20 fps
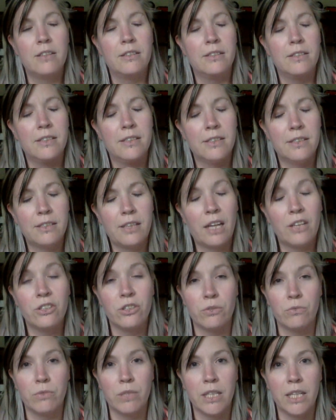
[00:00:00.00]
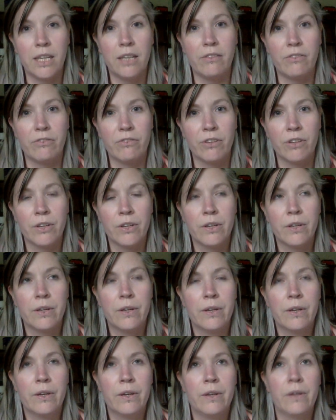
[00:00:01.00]
such a relief.
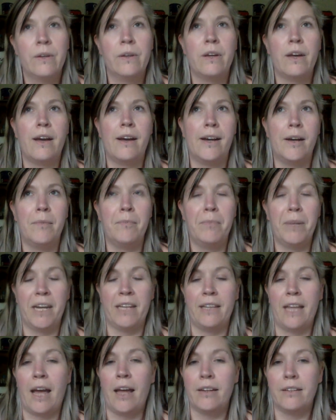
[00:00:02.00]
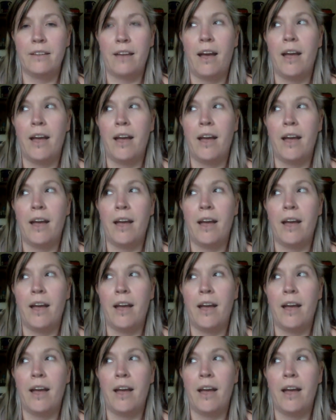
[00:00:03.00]
But at that